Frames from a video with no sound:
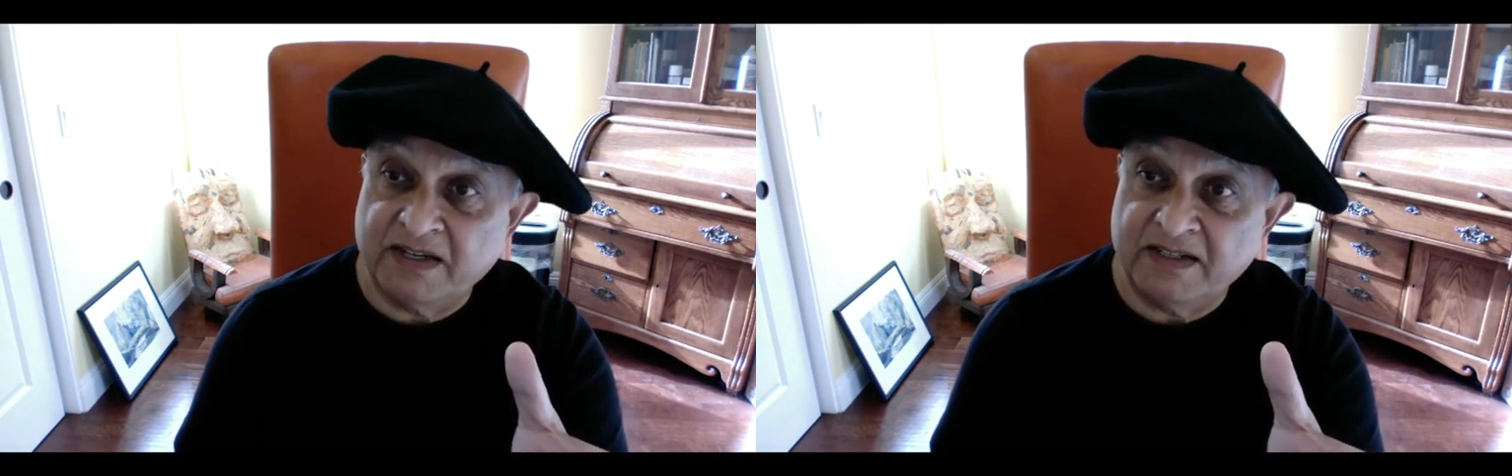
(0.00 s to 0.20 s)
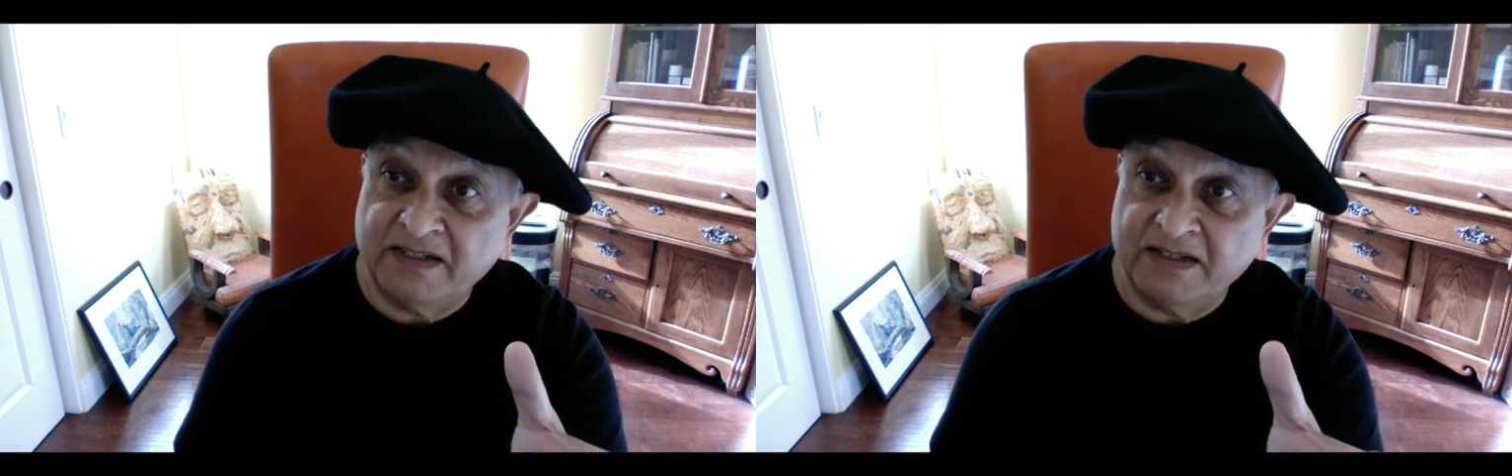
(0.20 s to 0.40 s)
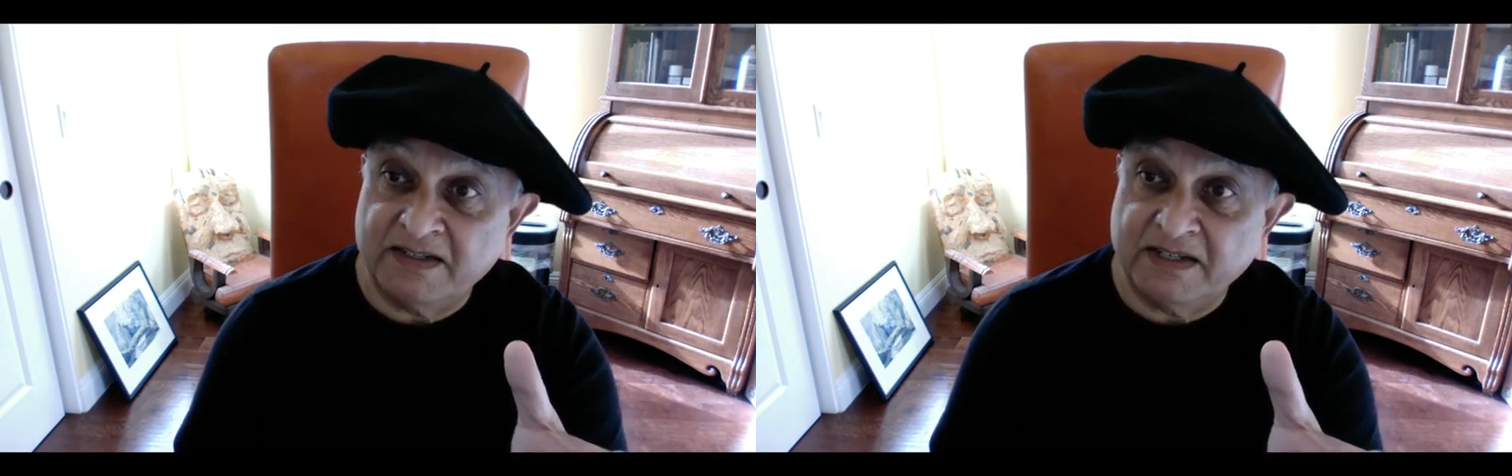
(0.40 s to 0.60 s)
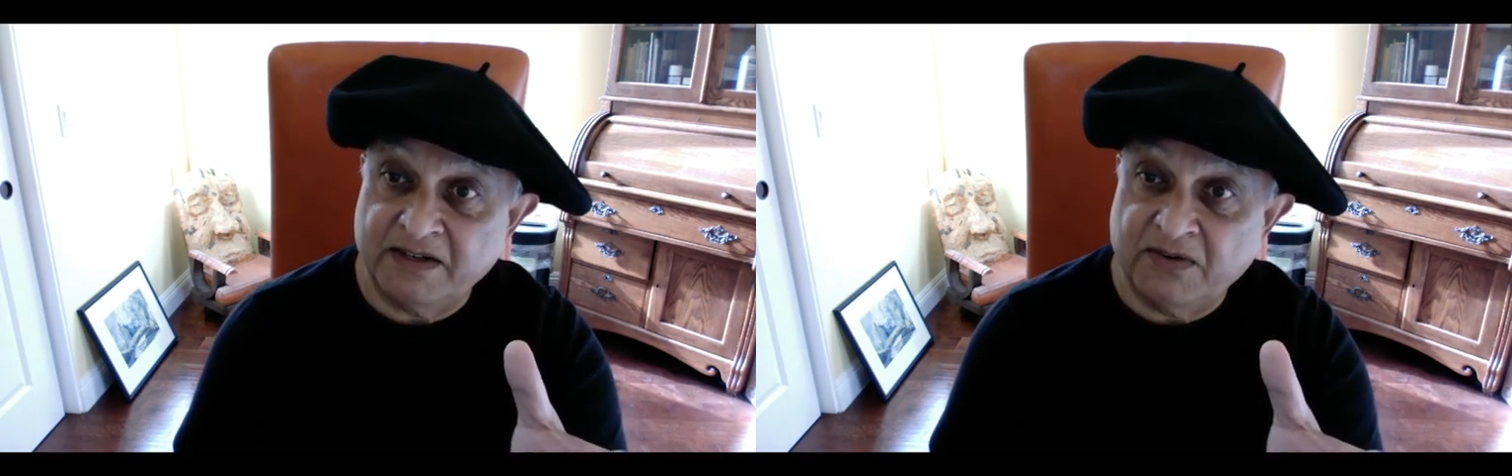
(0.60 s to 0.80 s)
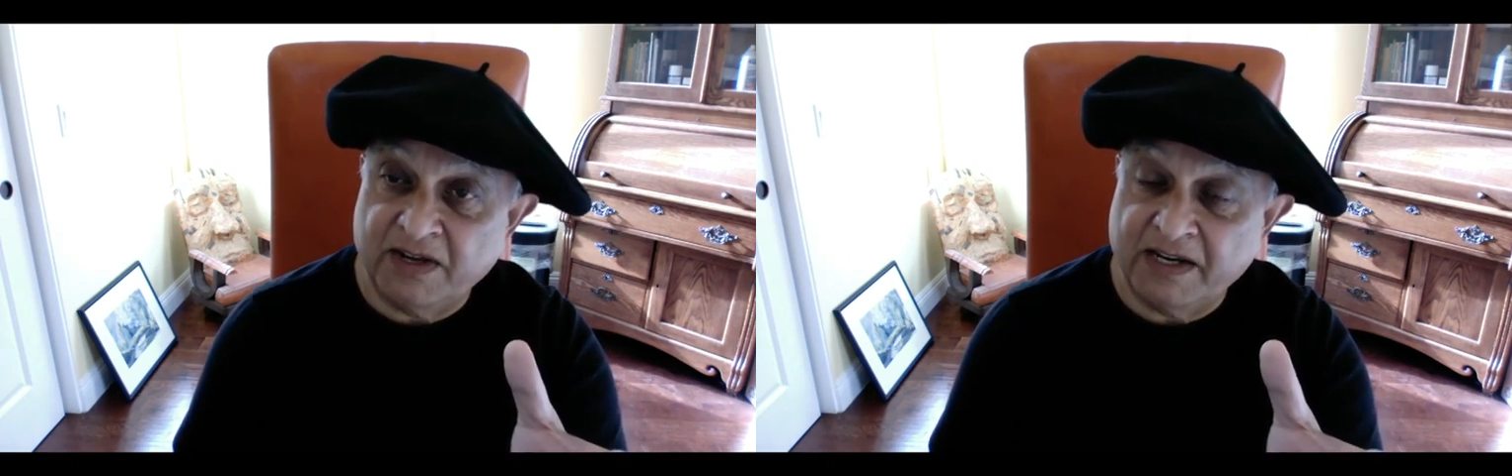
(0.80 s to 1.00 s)
and
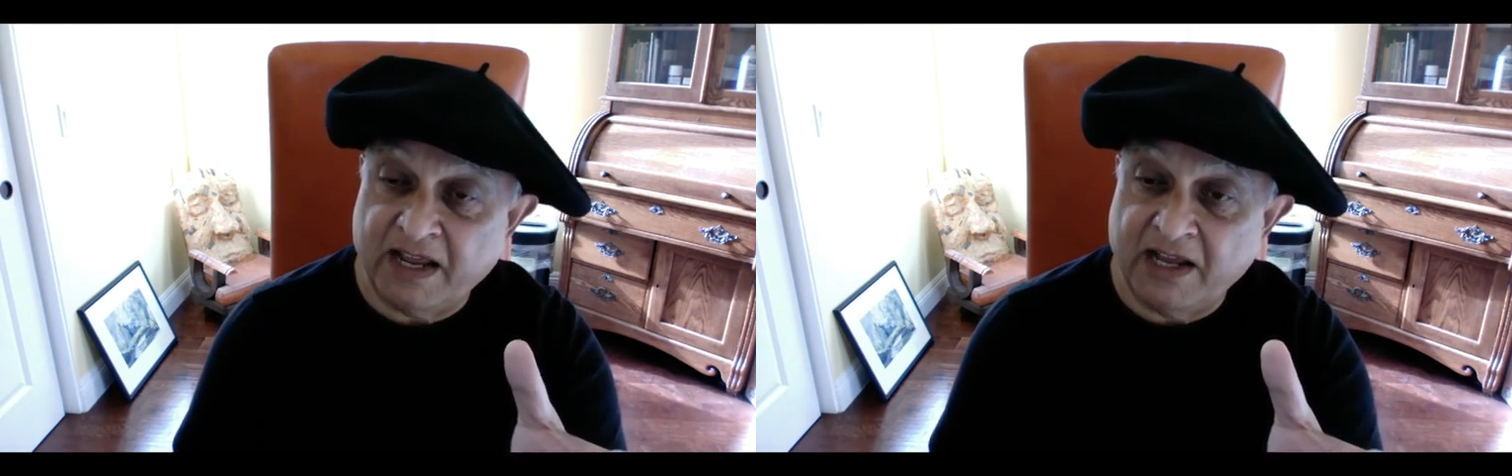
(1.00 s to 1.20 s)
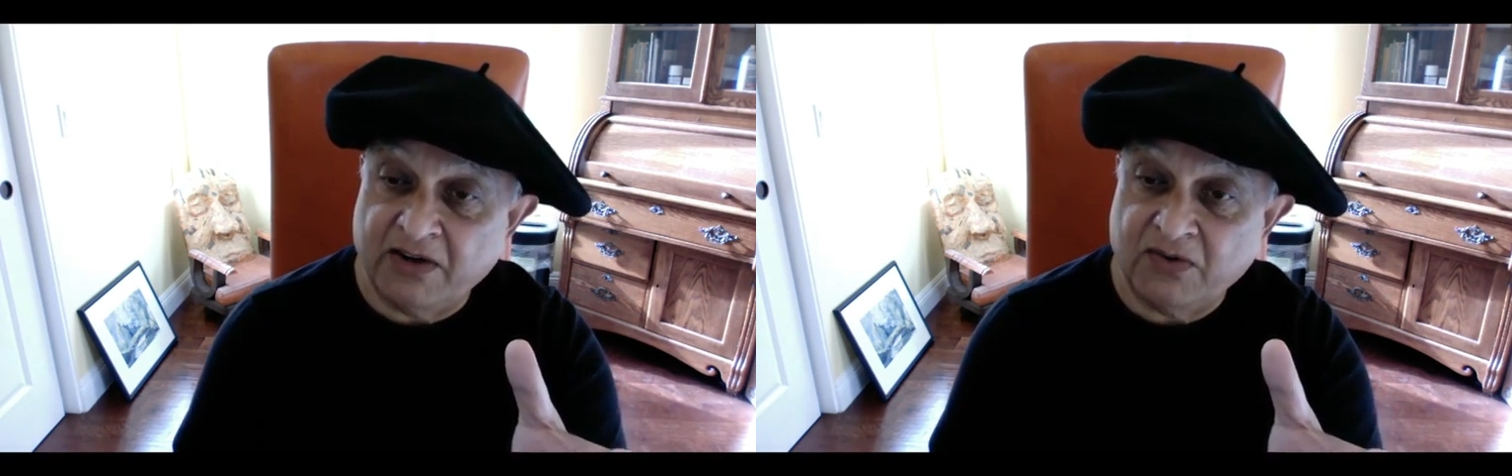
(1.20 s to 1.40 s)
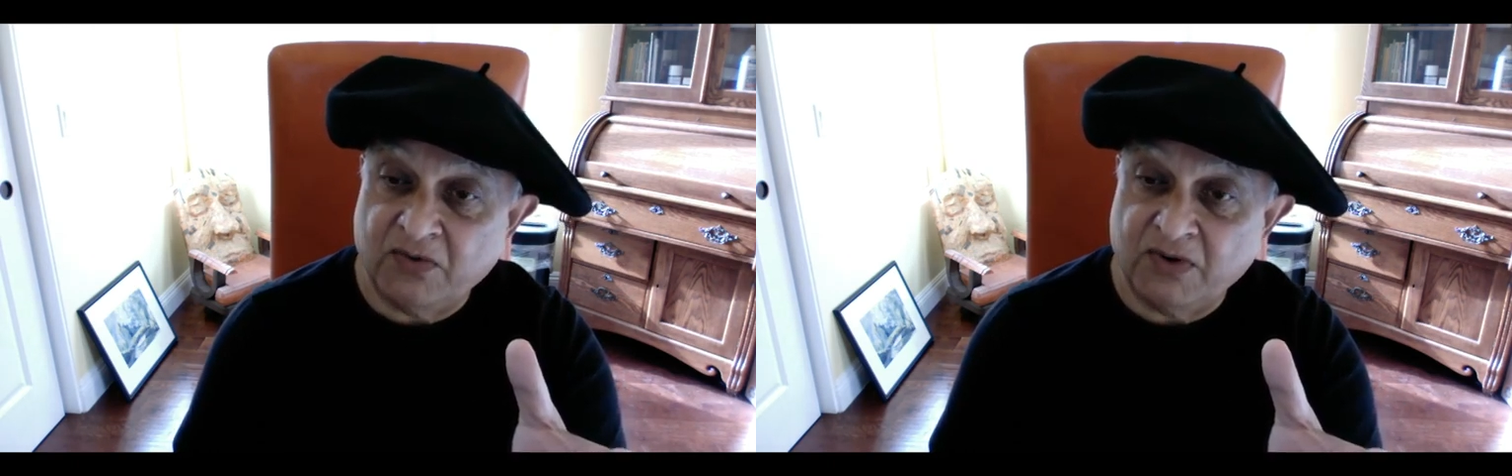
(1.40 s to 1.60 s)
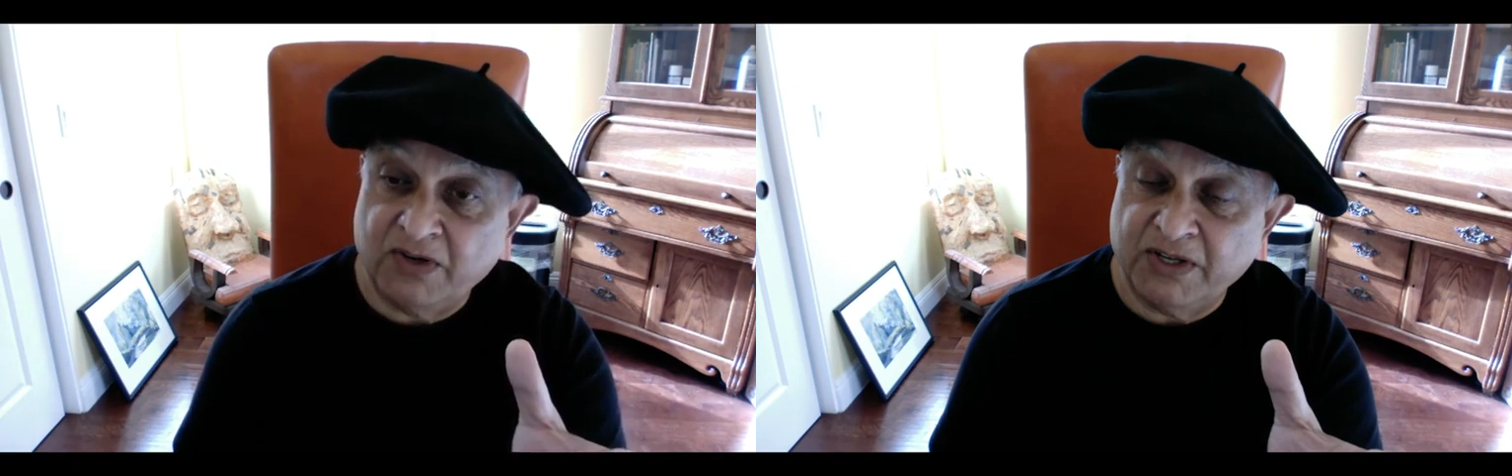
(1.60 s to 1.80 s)
and how